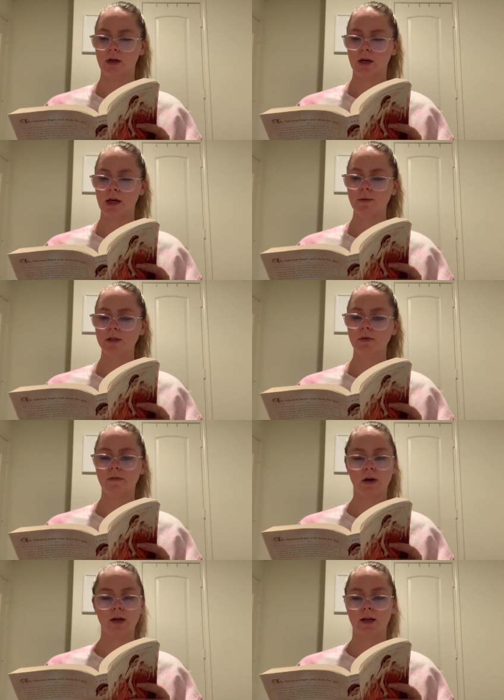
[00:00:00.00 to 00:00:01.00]
He must be
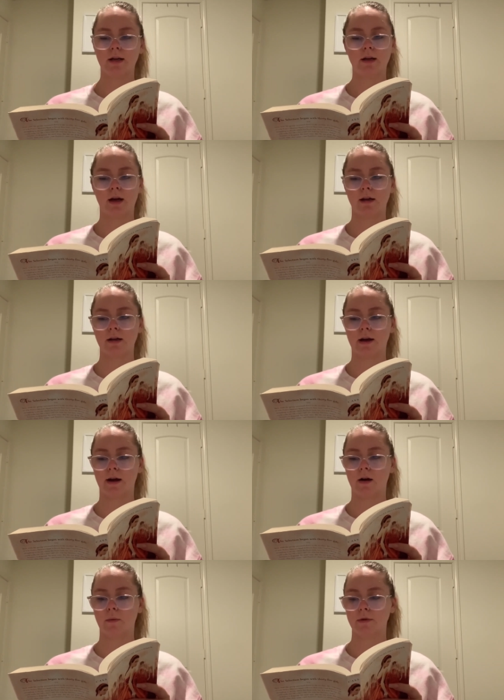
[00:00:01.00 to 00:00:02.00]
very dedicated, I
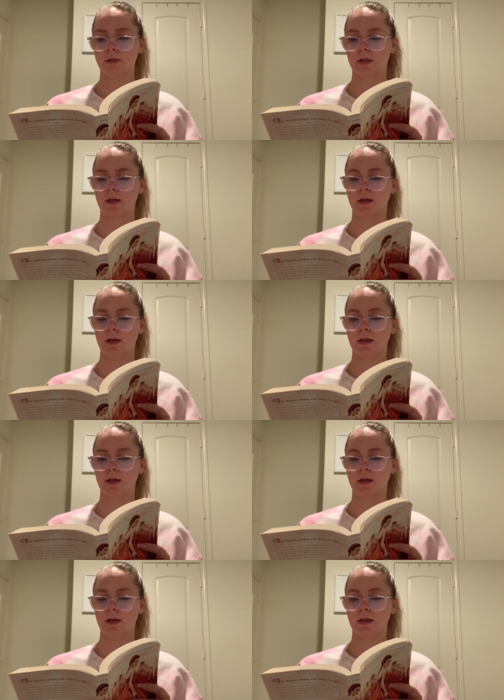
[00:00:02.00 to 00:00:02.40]
commented